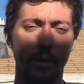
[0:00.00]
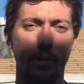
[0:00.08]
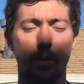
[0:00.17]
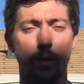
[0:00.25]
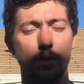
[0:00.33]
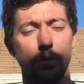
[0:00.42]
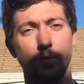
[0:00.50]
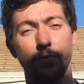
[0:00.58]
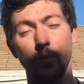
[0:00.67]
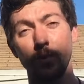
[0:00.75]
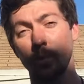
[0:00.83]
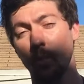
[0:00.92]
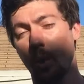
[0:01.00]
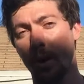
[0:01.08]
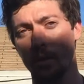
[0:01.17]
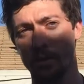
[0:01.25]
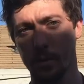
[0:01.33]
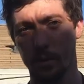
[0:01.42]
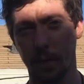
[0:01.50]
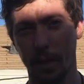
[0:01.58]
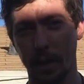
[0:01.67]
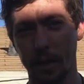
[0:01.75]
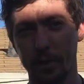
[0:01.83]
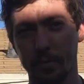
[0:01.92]
in our food and water
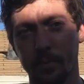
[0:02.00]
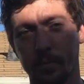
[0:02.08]
supply,